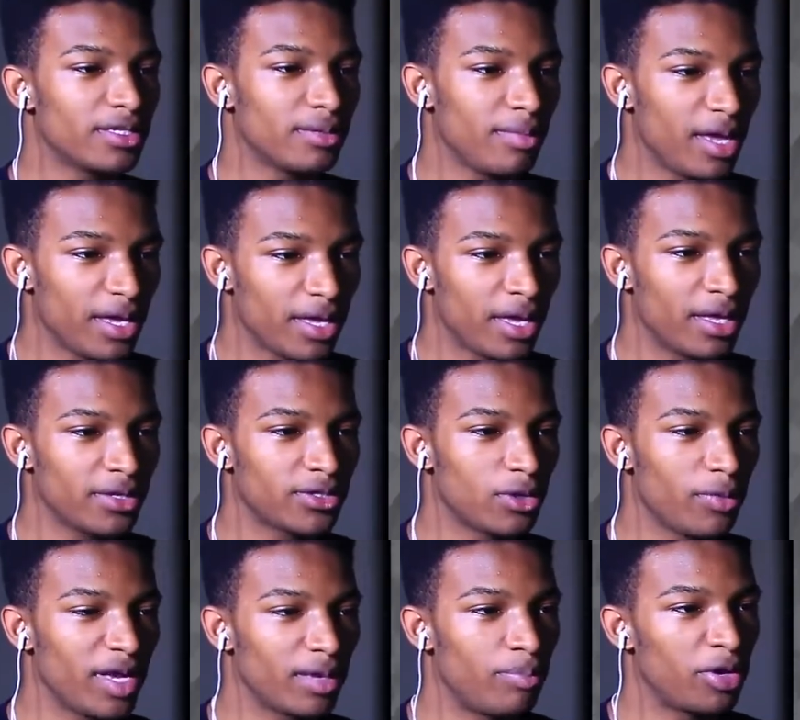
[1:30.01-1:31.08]
to make it
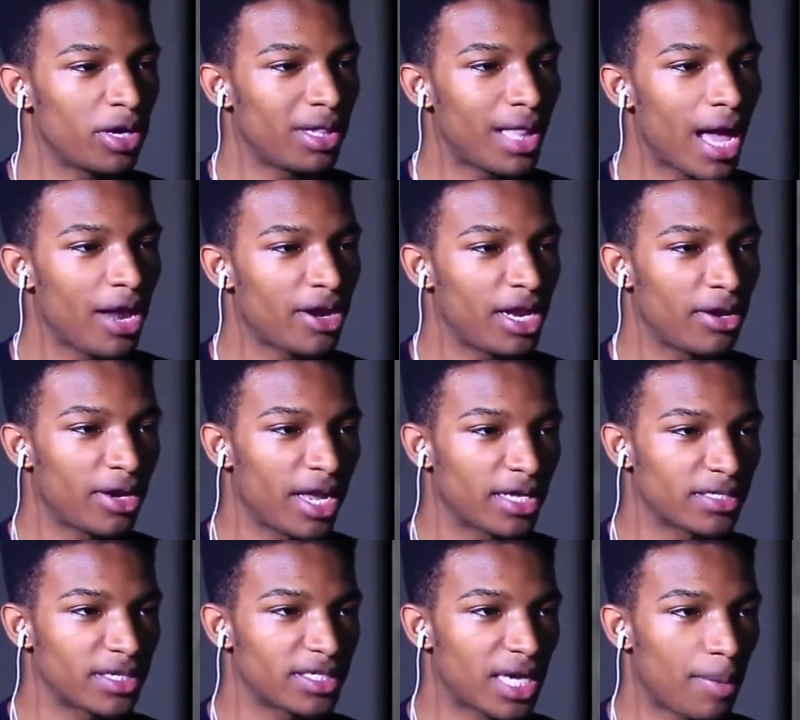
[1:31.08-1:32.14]
so we can put a ladder here to
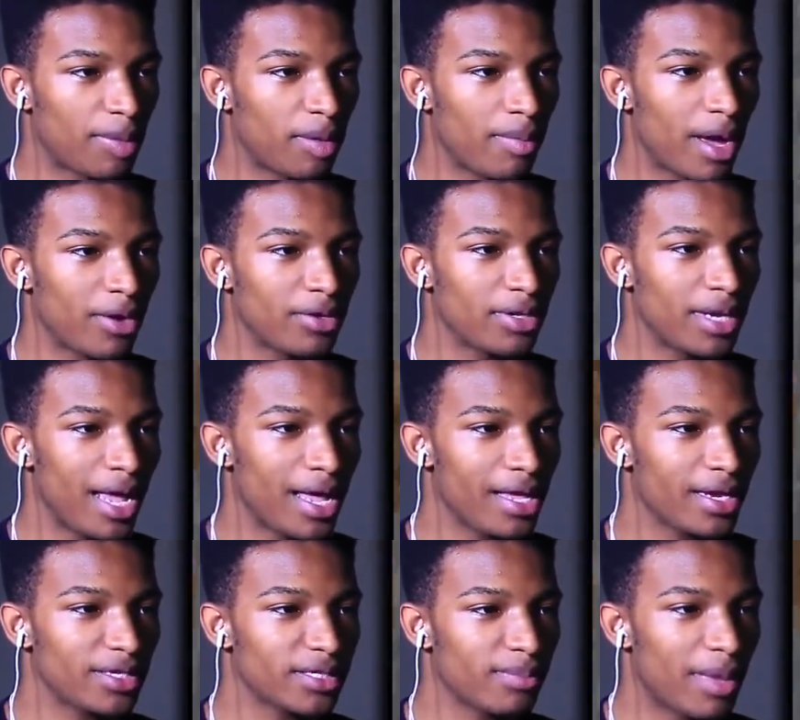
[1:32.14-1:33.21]
get to the top of the mountain
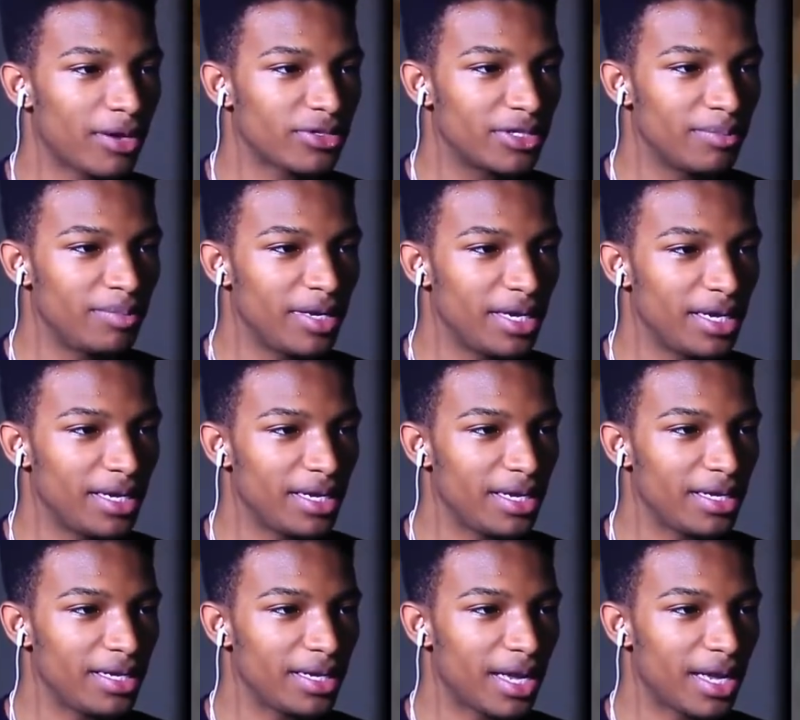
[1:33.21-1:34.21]
and it's about to be